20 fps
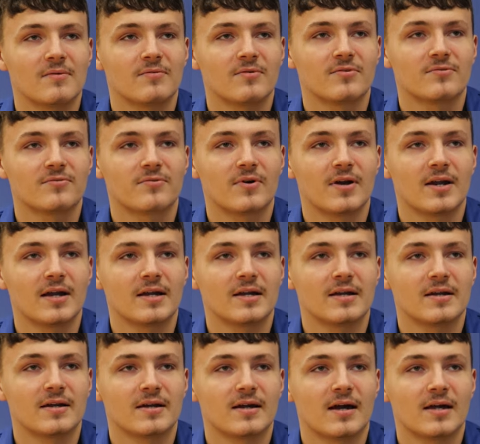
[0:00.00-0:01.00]
level
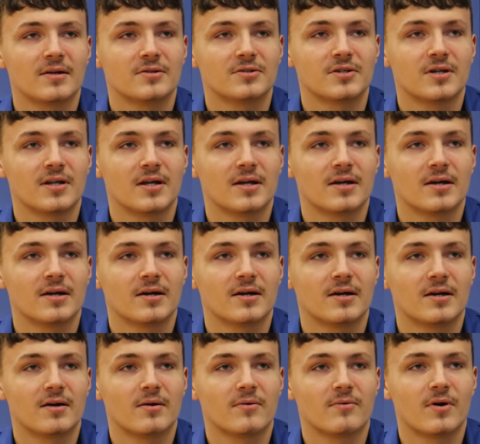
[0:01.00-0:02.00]
3 engineer
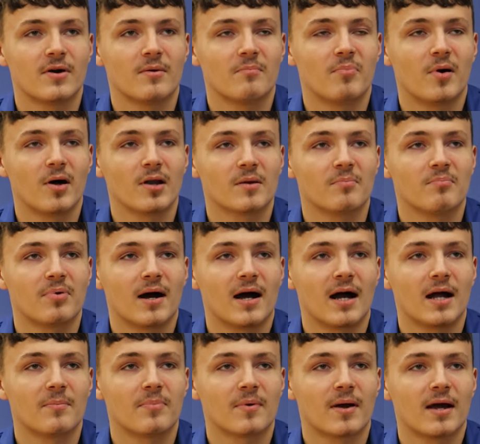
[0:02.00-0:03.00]
at
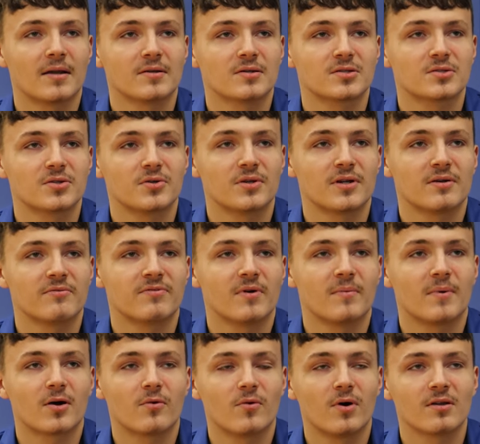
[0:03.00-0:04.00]
Polypipe and studying
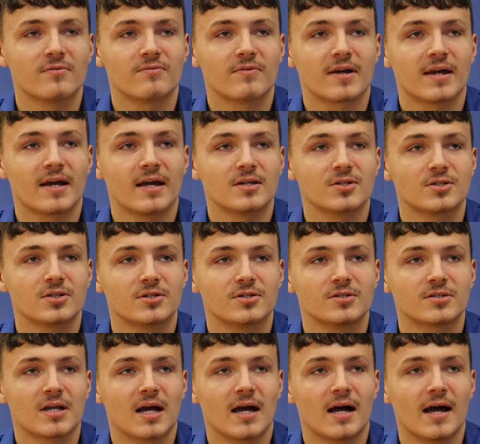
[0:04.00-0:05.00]
for my
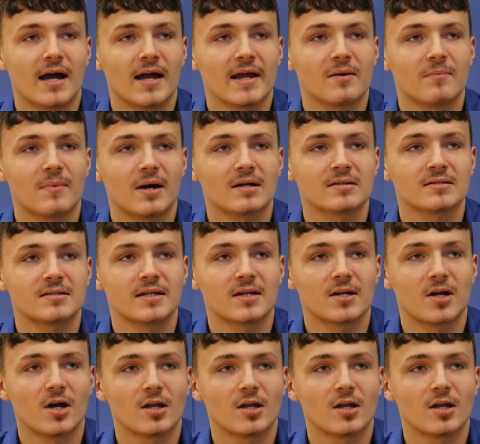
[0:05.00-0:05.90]
qualifications at AMRC